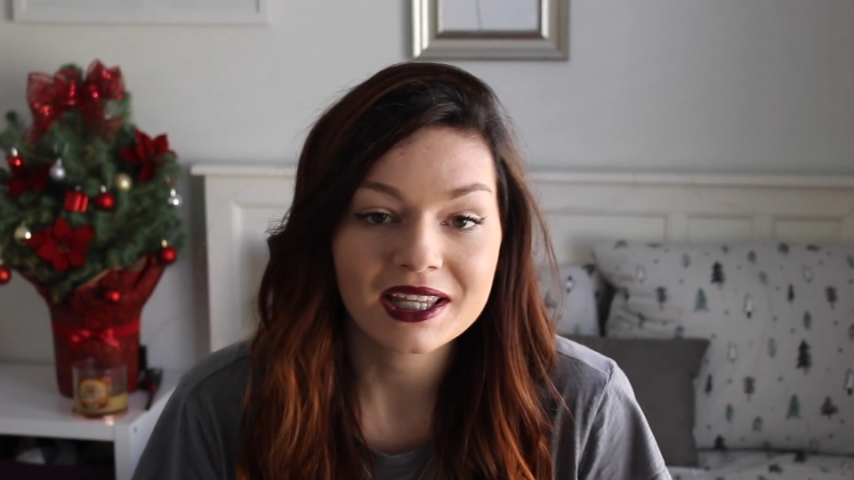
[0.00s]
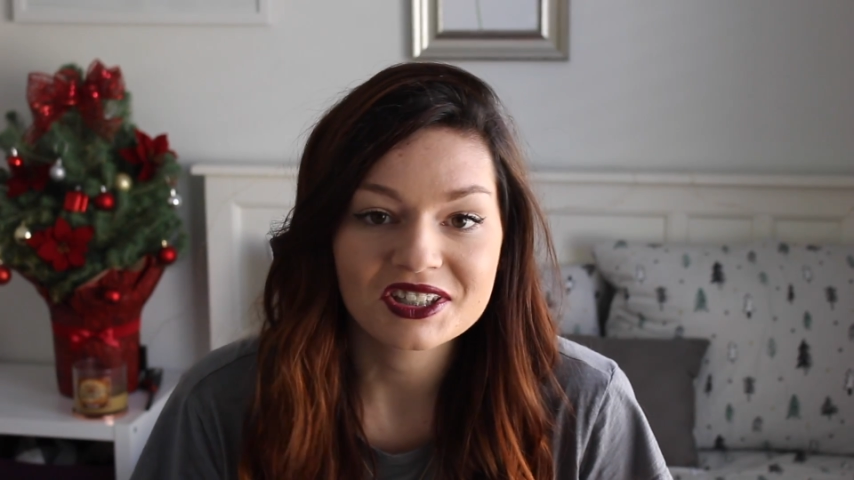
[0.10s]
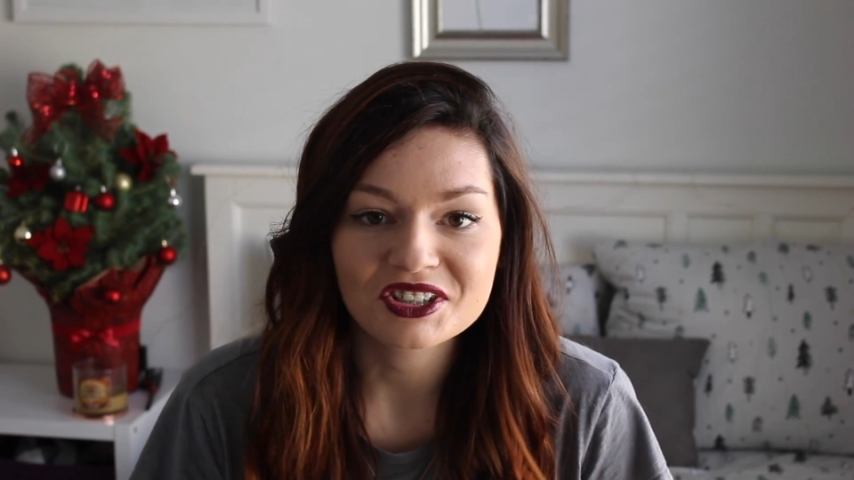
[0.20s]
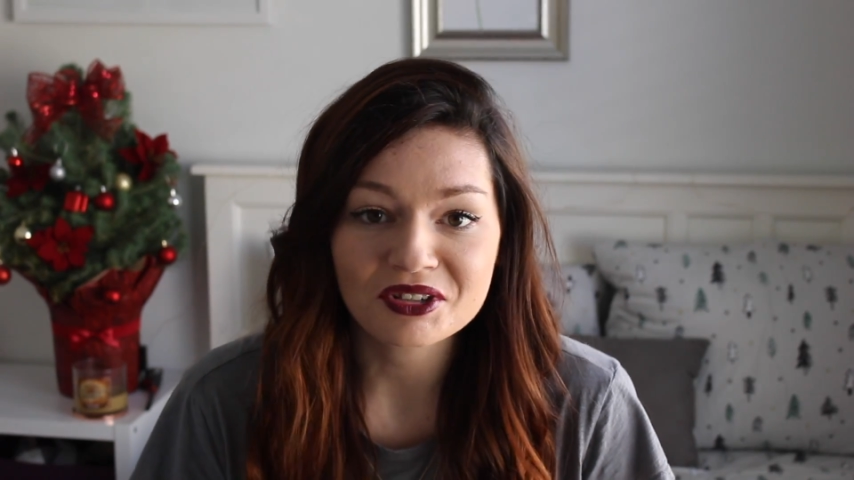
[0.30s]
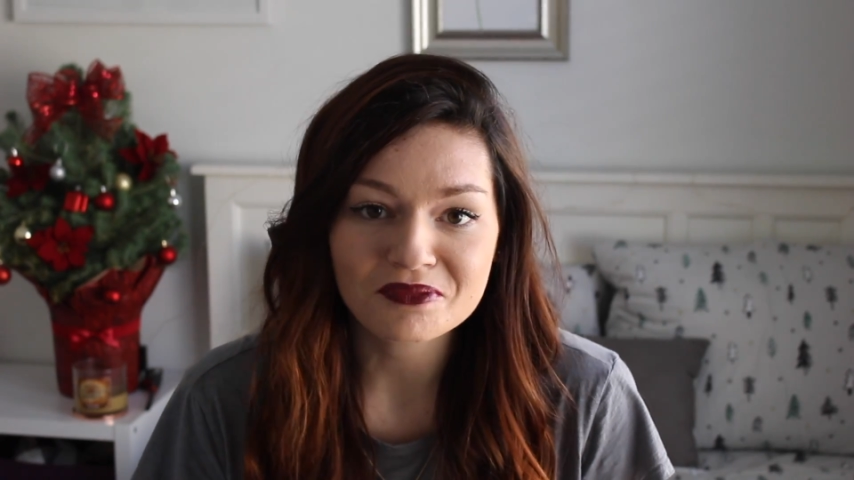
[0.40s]
get
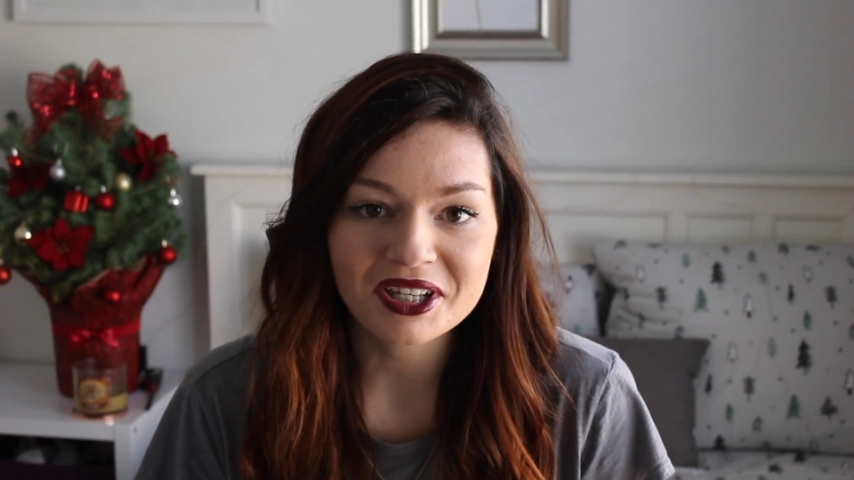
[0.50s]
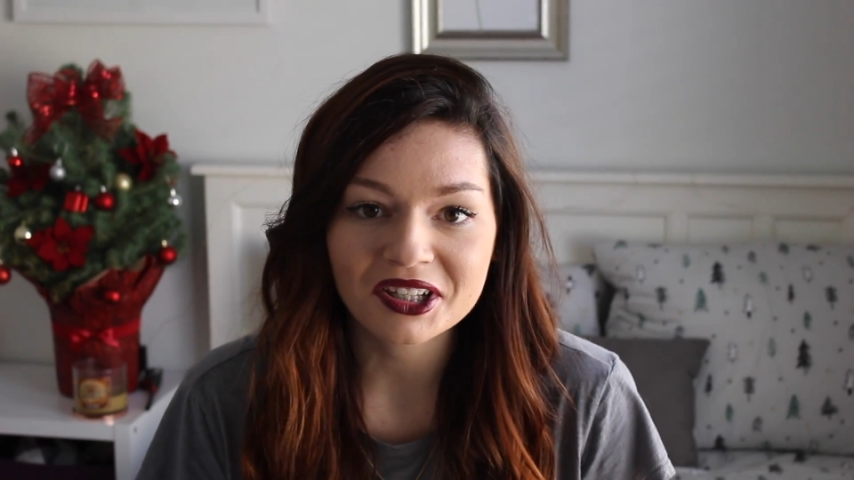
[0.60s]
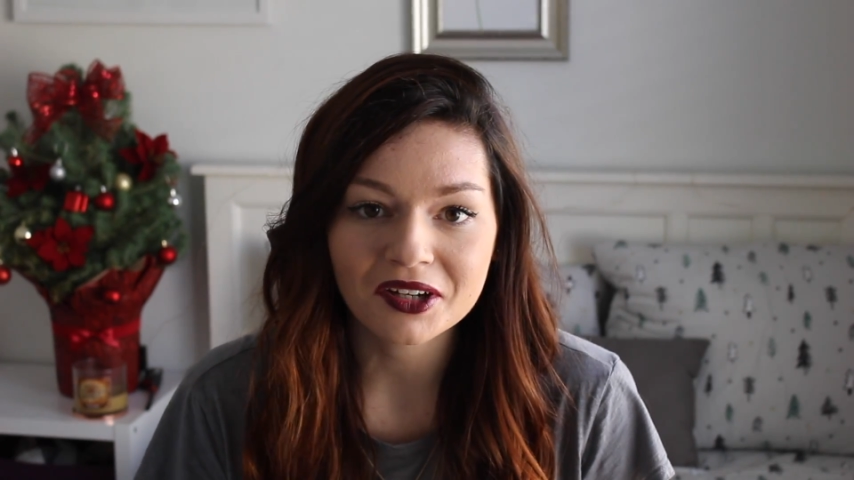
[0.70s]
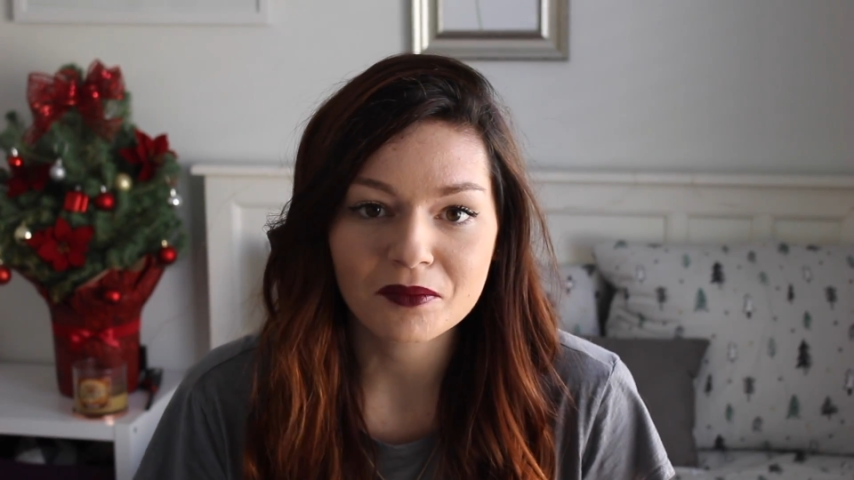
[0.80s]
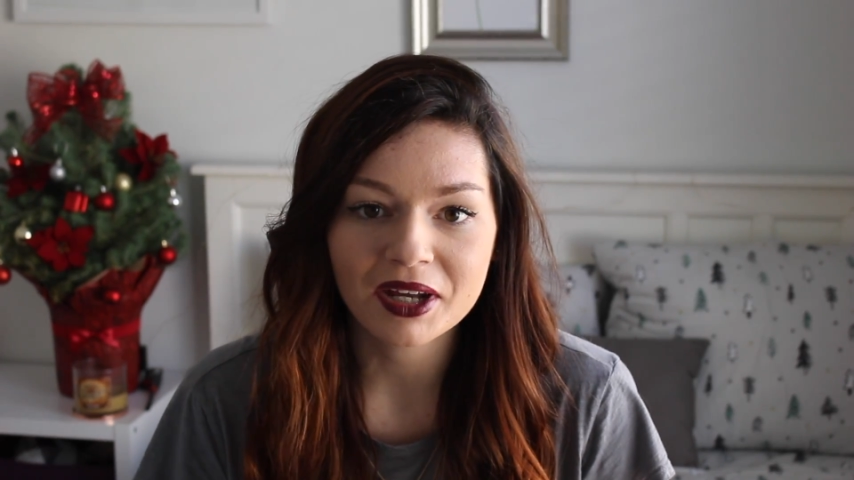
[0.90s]
to know me a
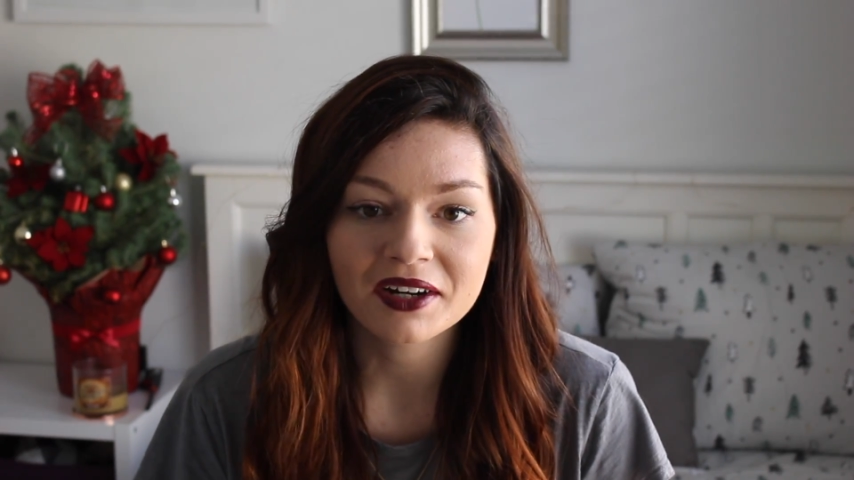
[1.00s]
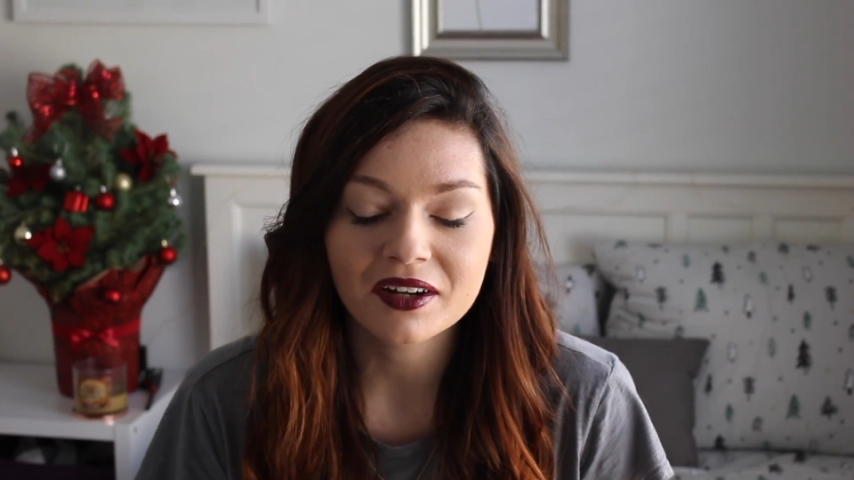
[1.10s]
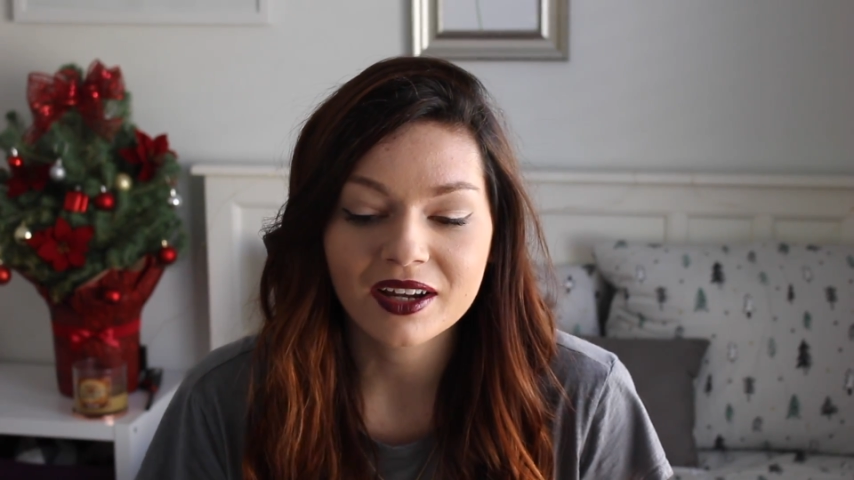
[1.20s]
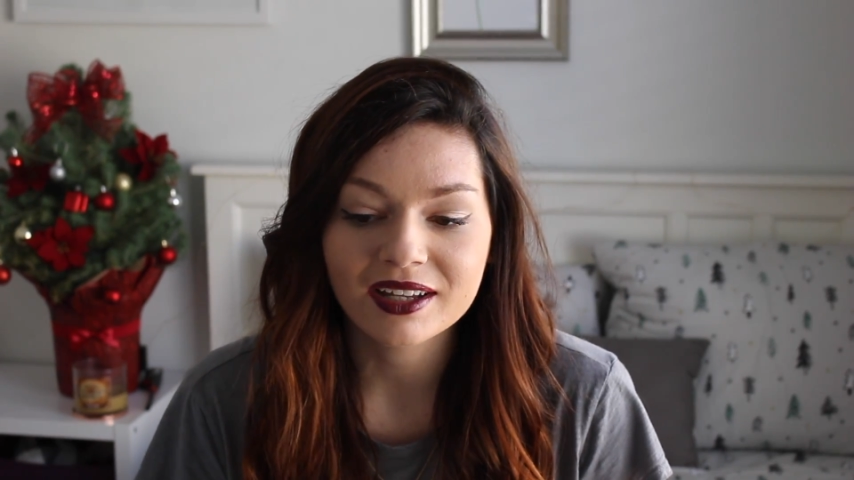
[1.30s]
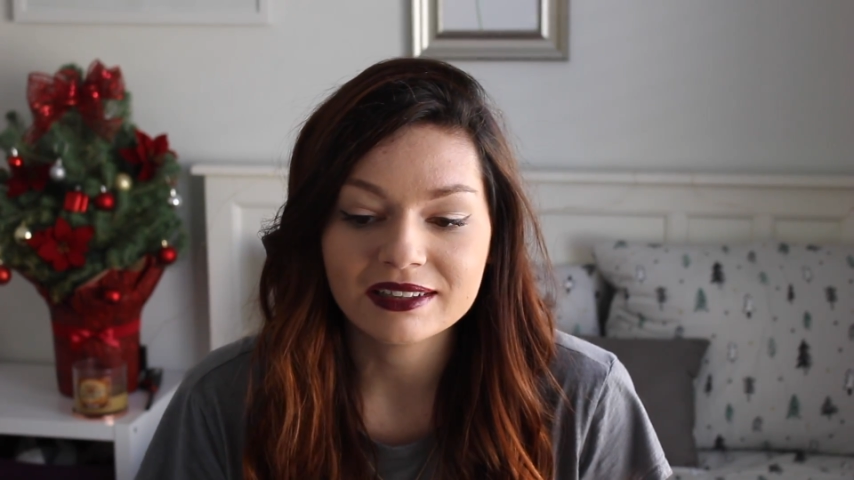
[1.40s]
little
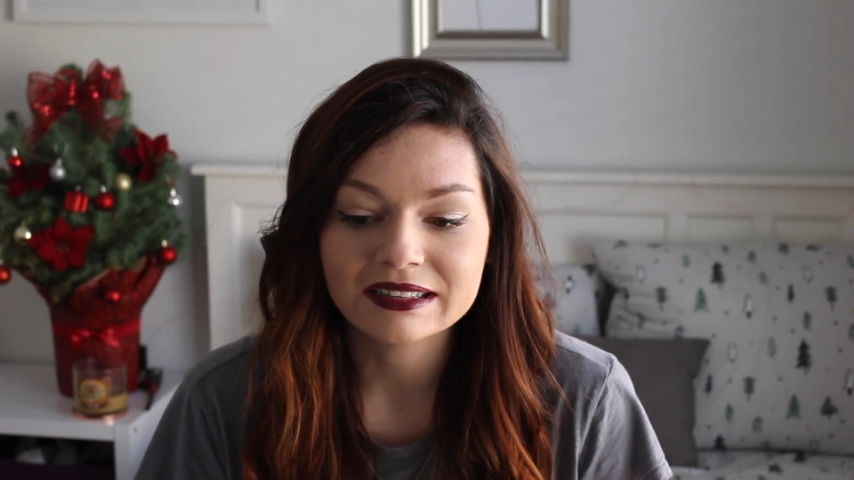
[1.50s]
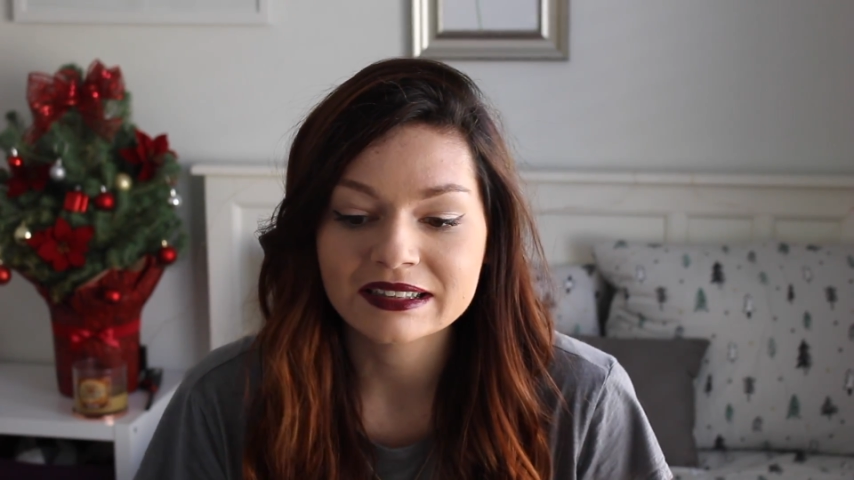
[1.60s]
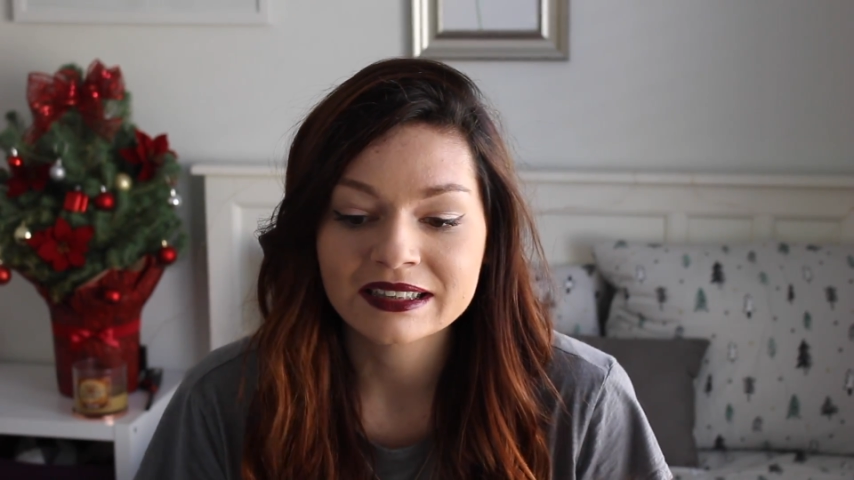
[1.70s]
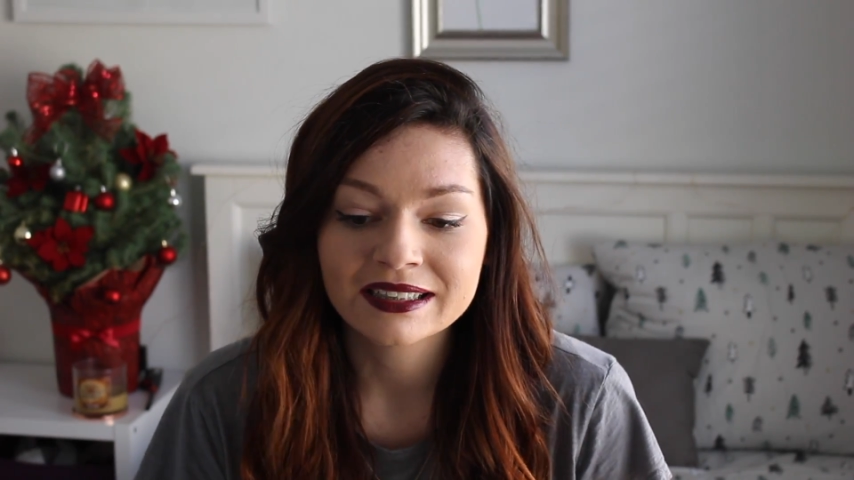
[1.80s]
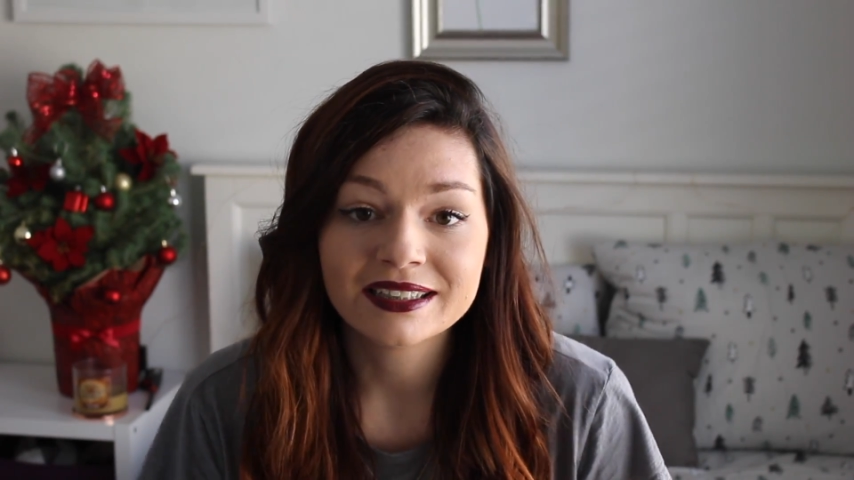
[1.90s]
better, and